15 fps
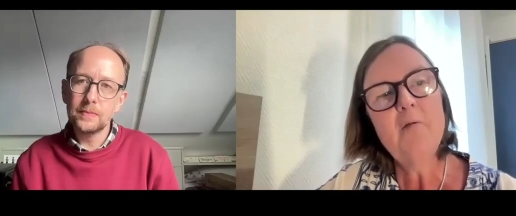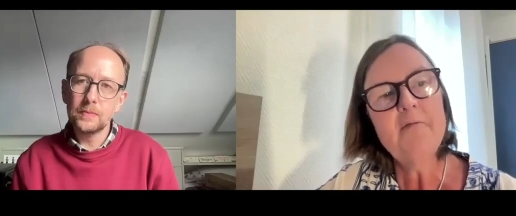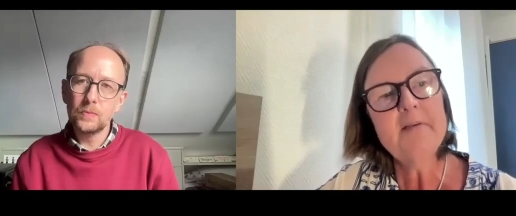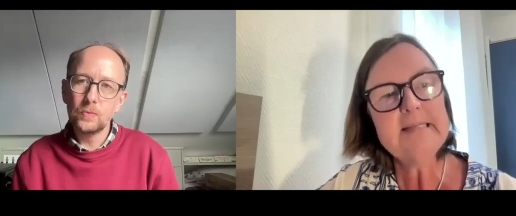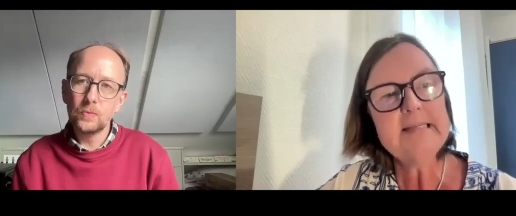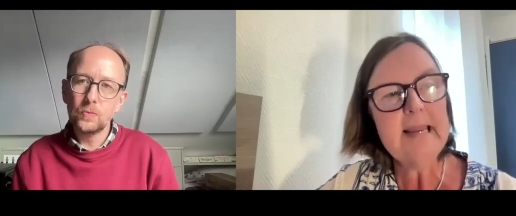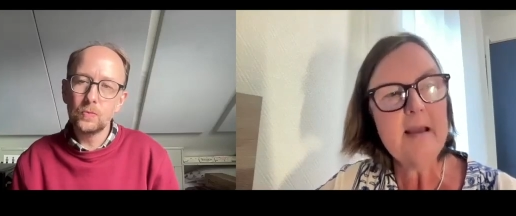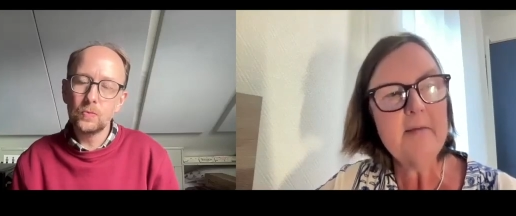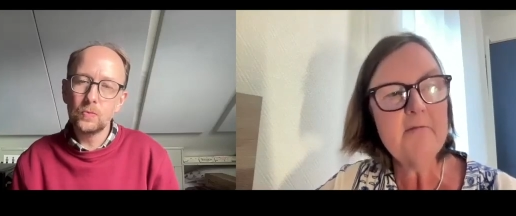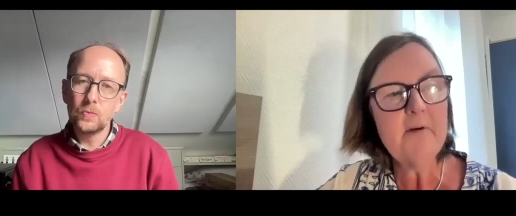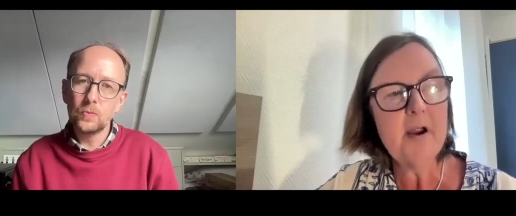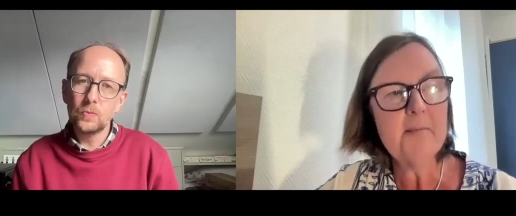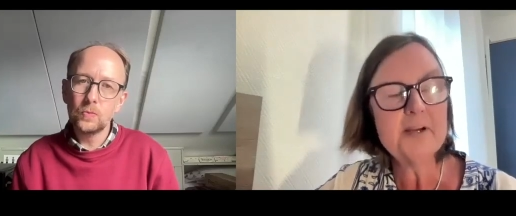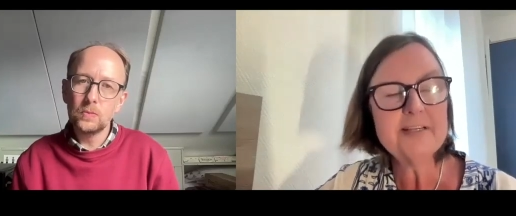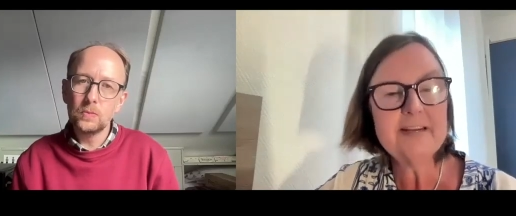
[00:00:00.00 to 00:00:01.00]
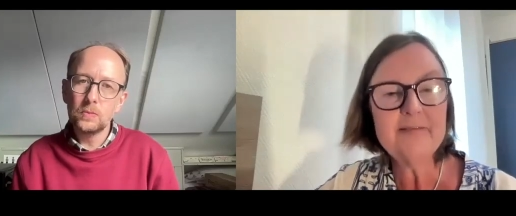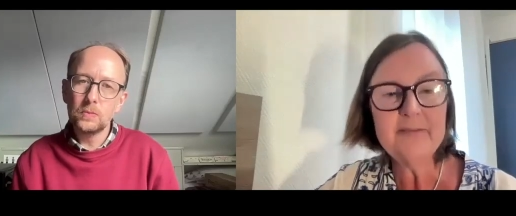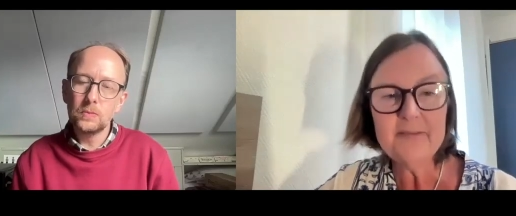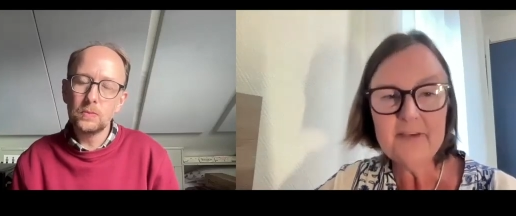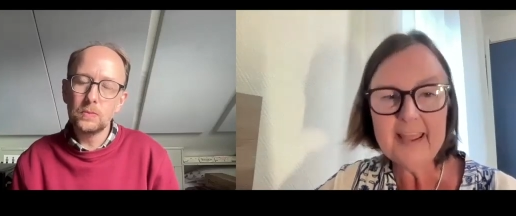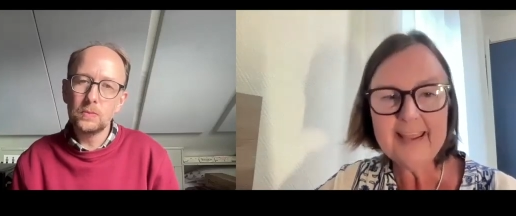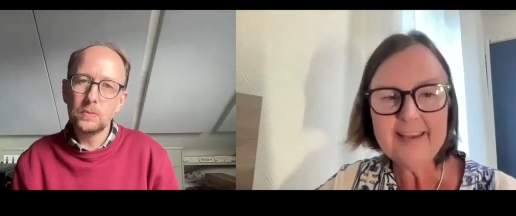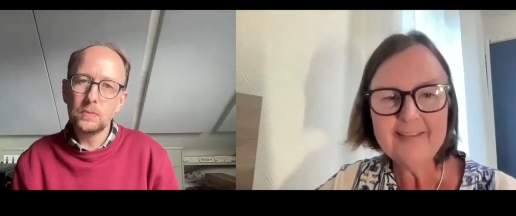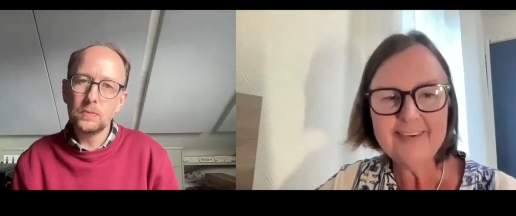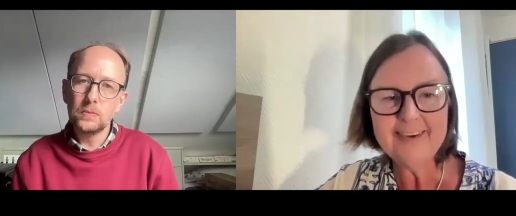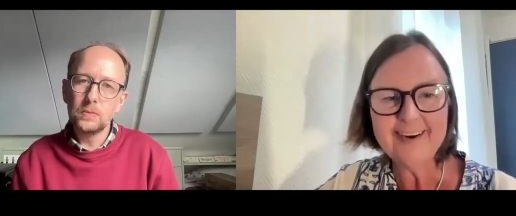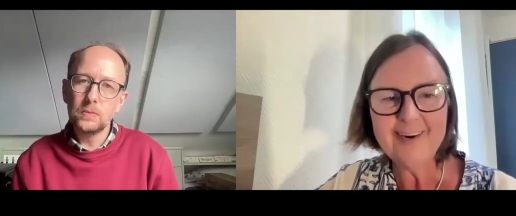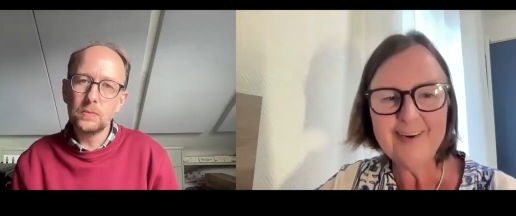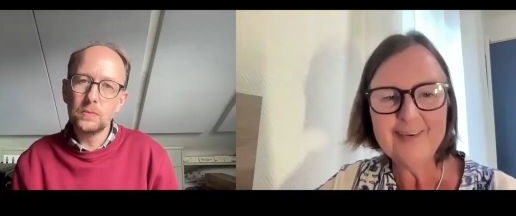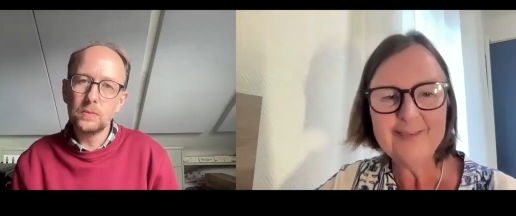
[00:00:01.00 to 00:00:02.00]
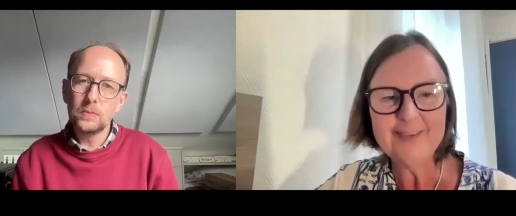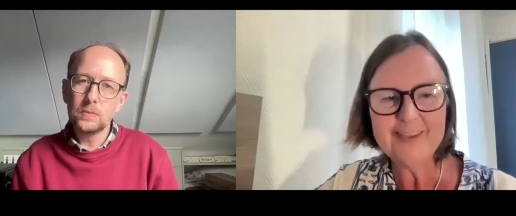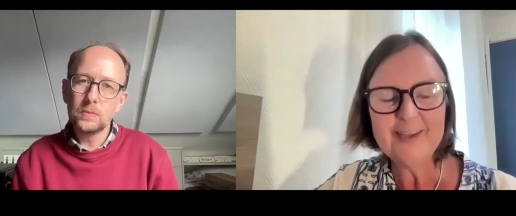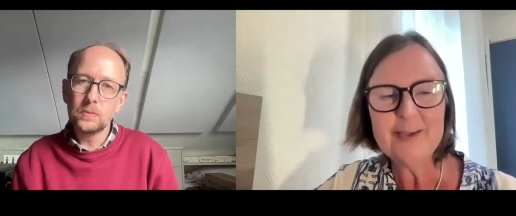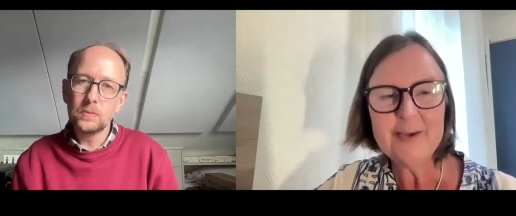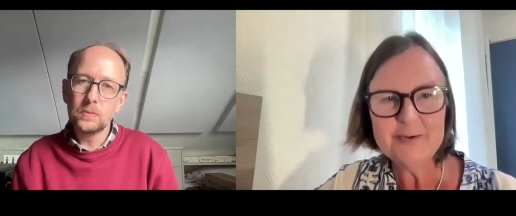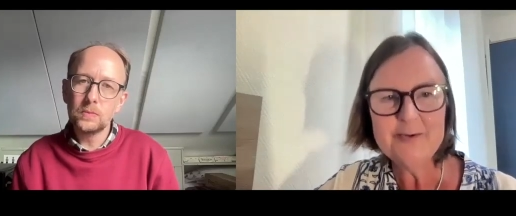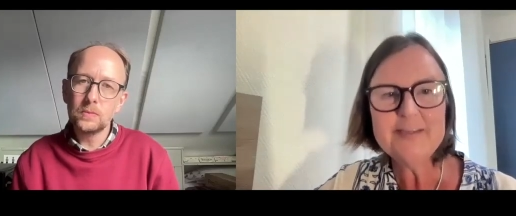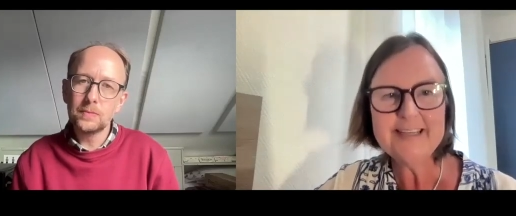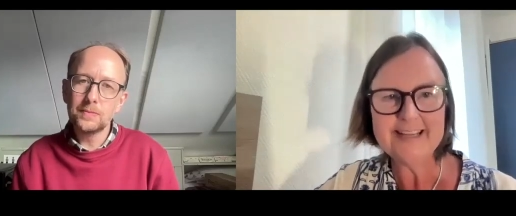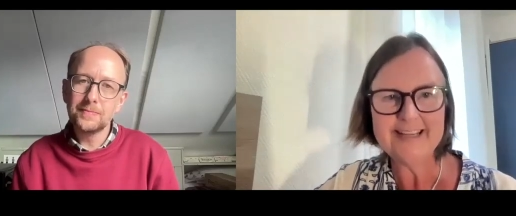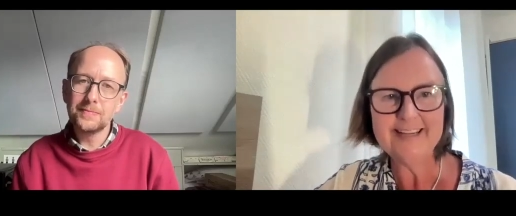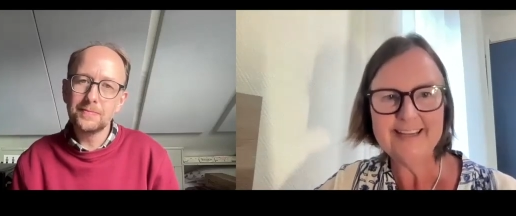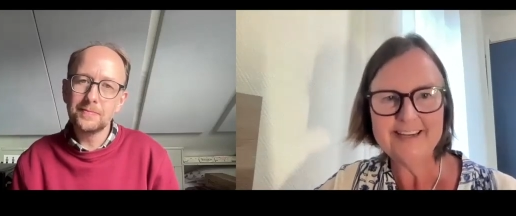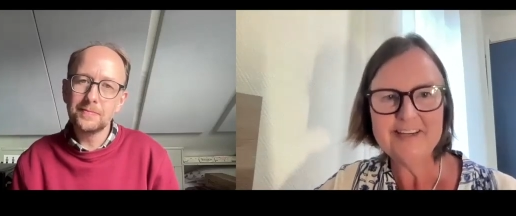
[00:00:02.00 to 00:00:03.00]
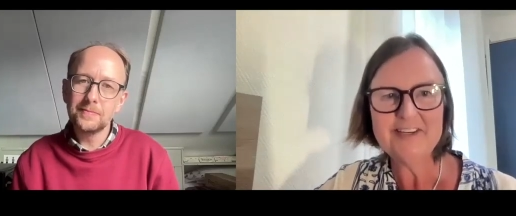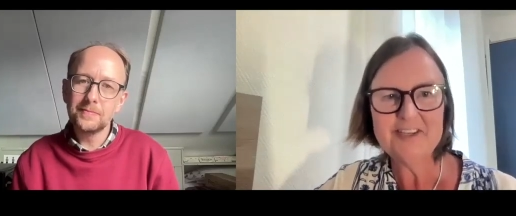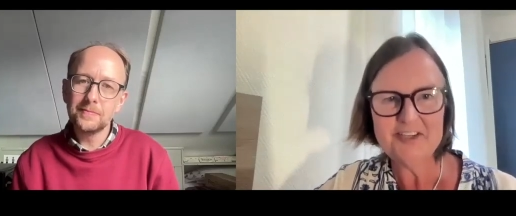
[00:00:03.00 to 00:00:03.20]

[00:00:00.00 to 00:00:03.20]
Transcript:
Speaker 1: obviously, I'm very much in favor of using